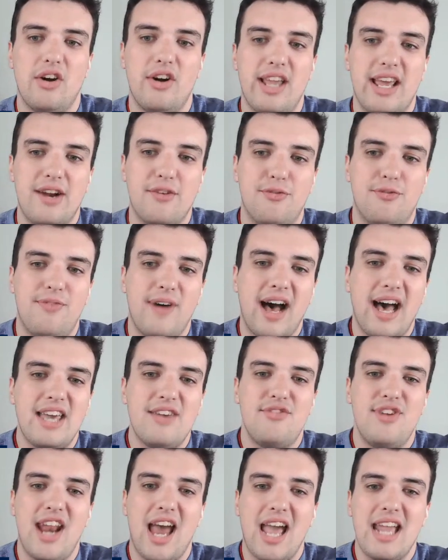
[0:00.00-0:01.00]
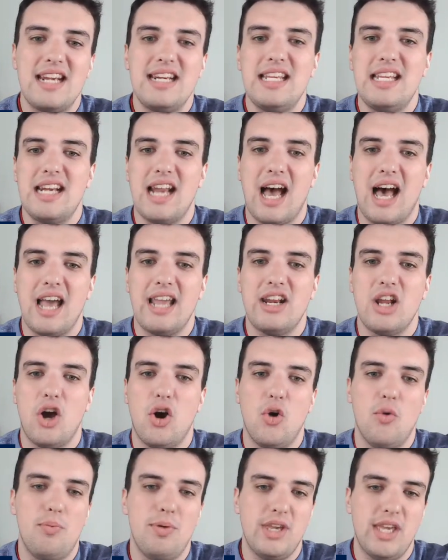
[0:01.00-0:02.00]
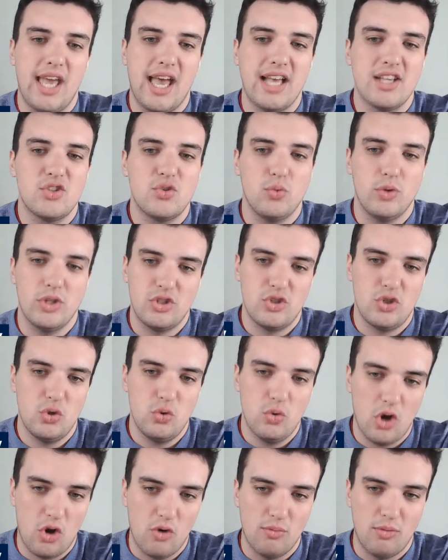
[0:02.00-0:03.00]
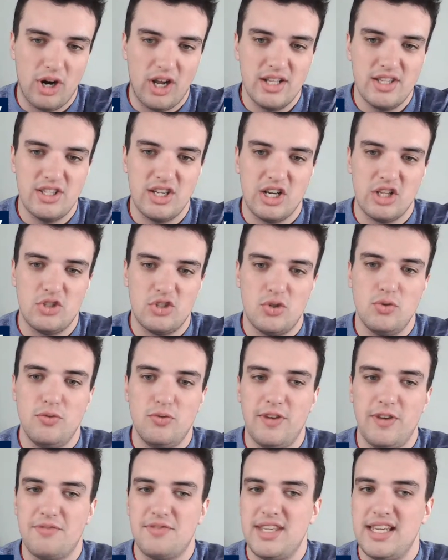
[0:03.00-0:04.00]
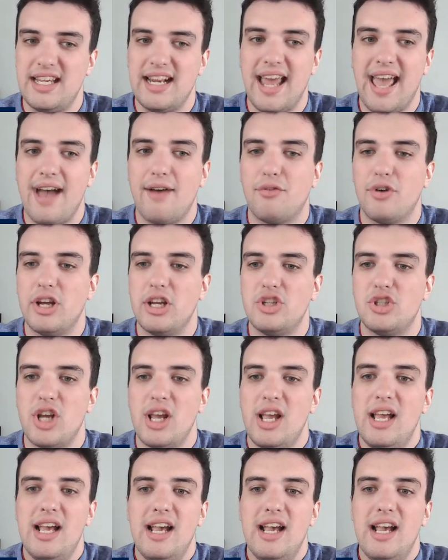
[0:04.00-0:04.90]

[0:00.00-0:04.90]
He had a 599 OPS with two home runs and a 215 average.